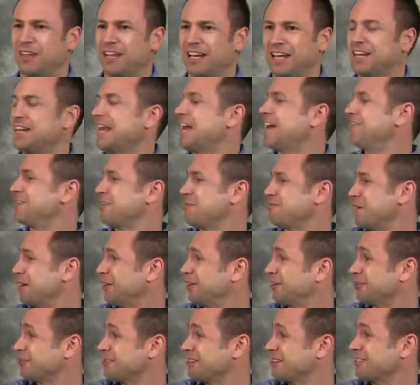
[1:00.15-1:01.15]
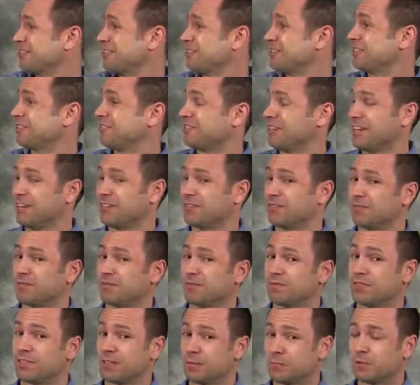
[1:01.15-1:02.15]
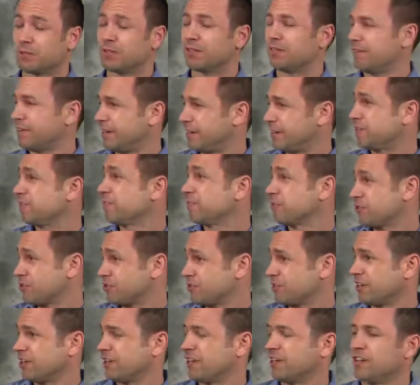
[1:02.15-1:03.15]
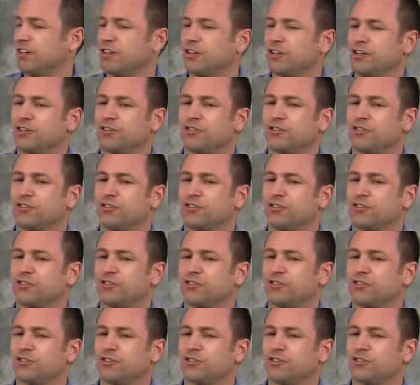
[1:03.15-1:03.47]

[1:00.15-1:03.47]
they didn't have email addresses, and typically vice versa.